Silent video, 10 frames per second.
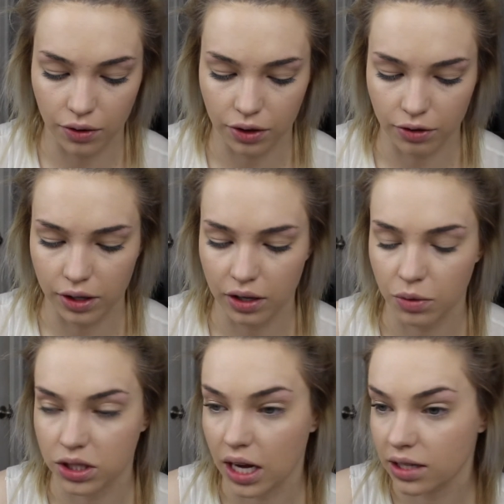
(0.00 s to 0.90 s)
03,
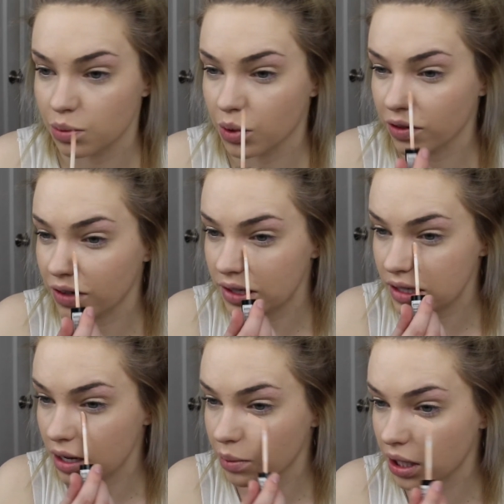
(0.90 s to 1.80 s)
which has more of a
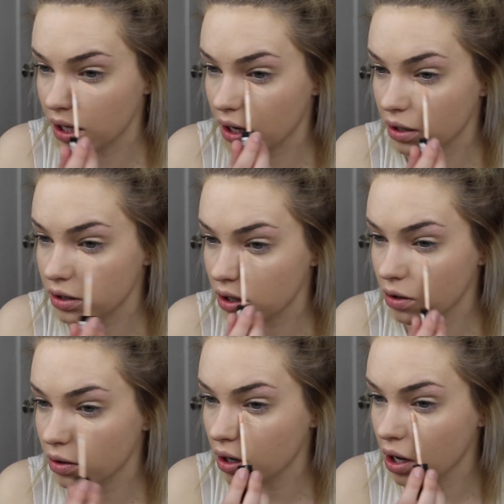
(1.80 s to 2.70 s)
salmon-y
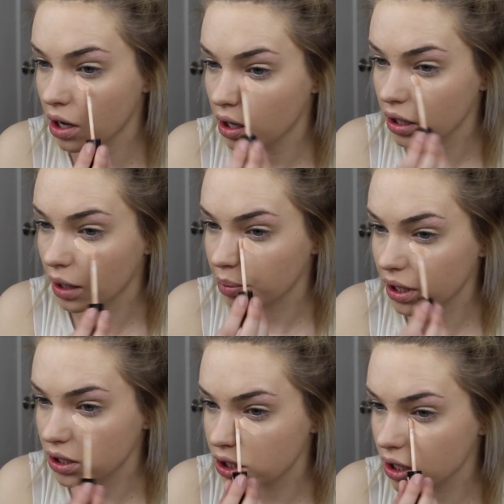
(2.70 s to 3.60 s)
undertone, that
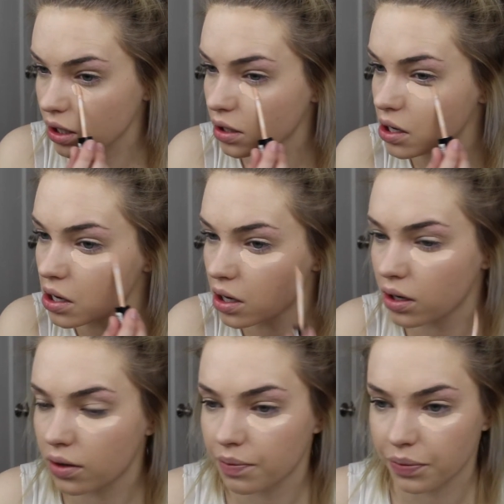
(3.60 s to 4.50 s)
peachy,
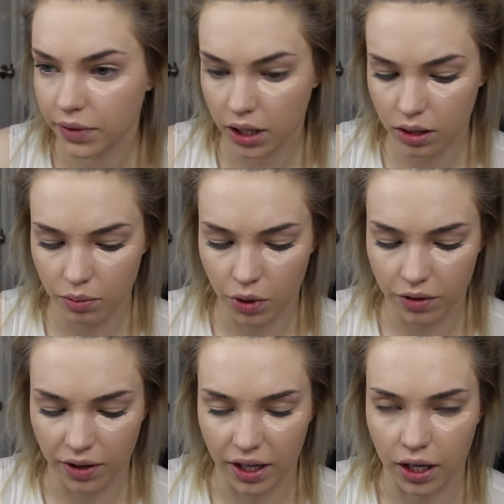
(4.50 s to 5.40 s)
more
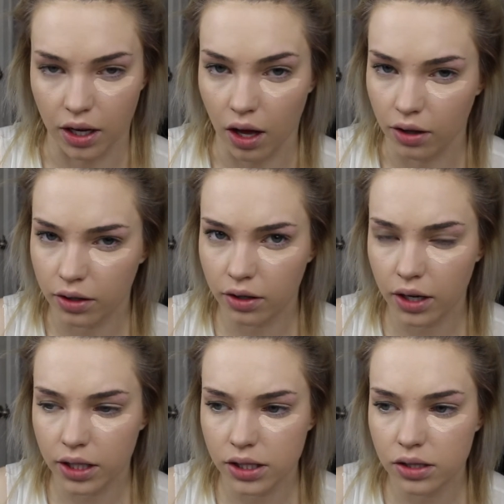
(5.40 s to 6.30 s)
of like a color
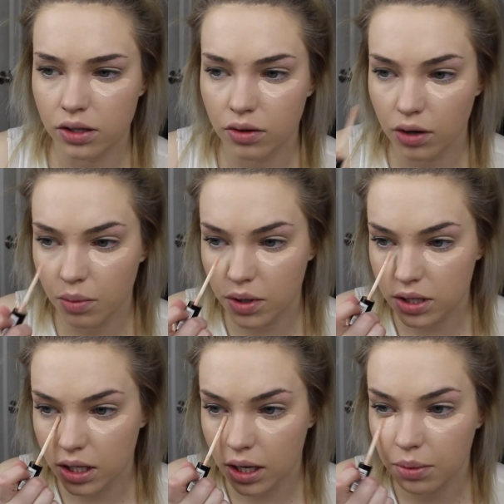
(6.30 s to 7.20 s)
correcting tone almost,
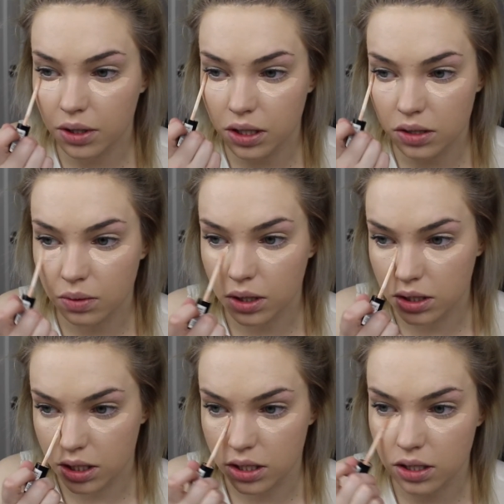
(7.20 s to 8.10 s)
and I put this one
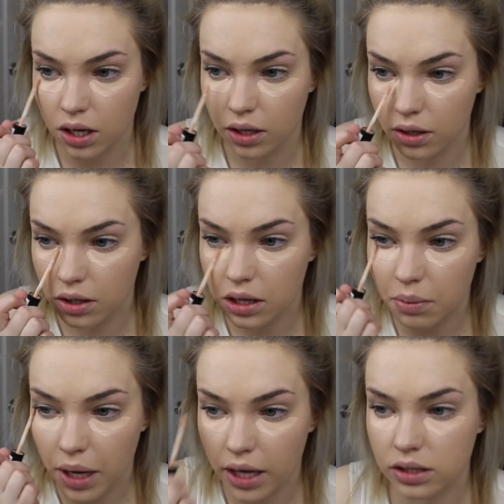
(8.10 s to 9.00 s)
just under the
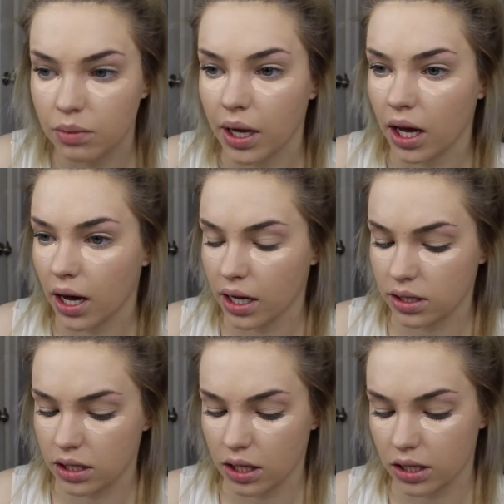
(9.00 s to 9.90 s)
bags of my
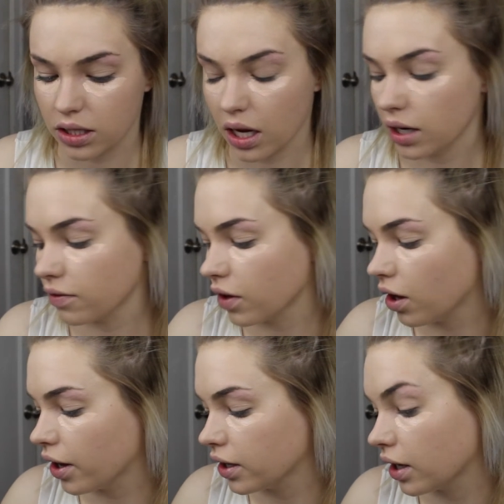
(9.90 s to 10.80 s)
eyes, and that's kind of a
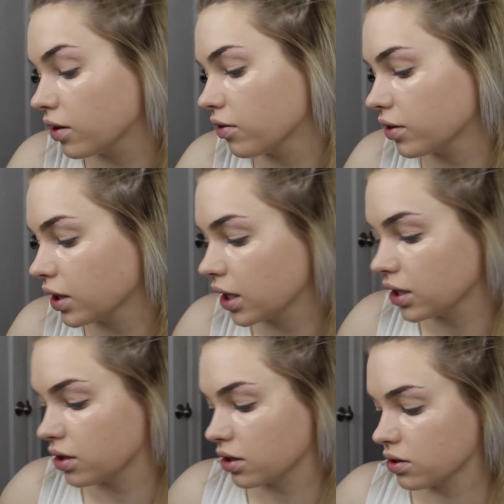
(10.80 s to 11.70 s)
lot, and I don't really
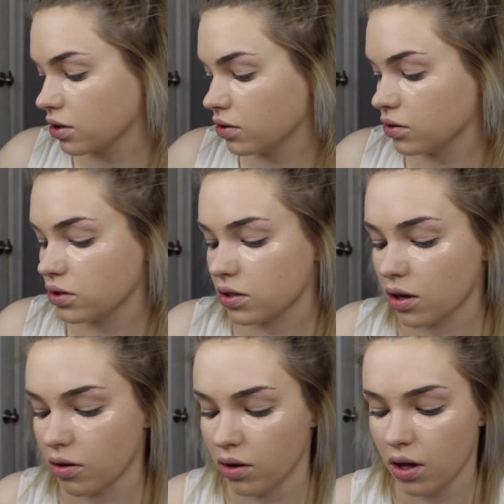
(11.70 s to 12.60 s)
get dark circles,
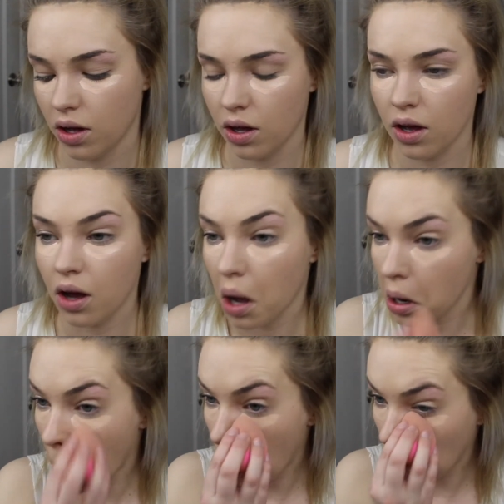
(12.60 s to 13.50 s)
so I
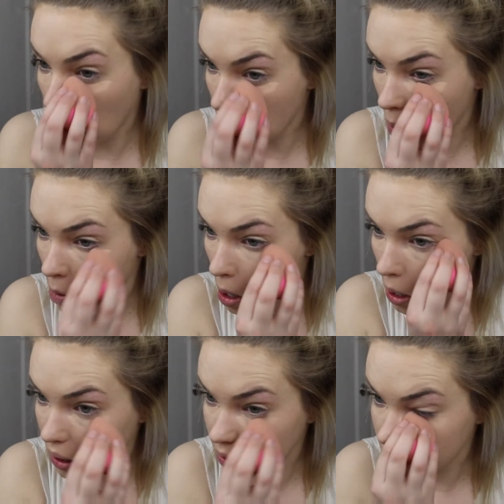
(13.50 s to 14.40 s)
don't really know
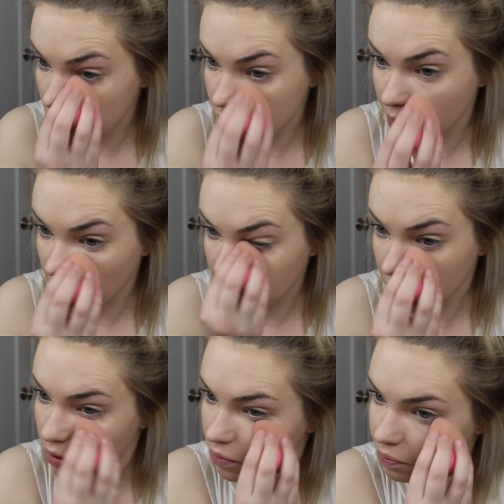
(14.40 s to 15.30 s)
why I do this, but I
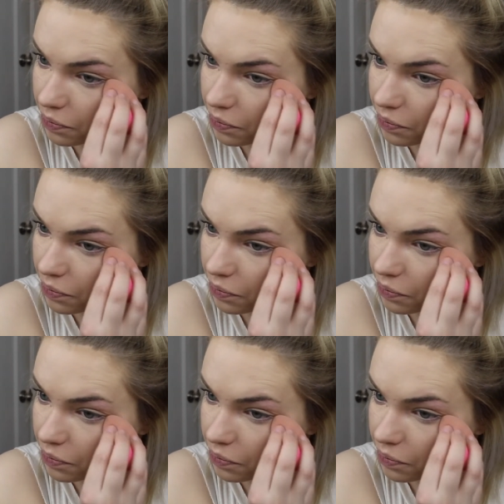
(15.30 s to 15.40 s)
do.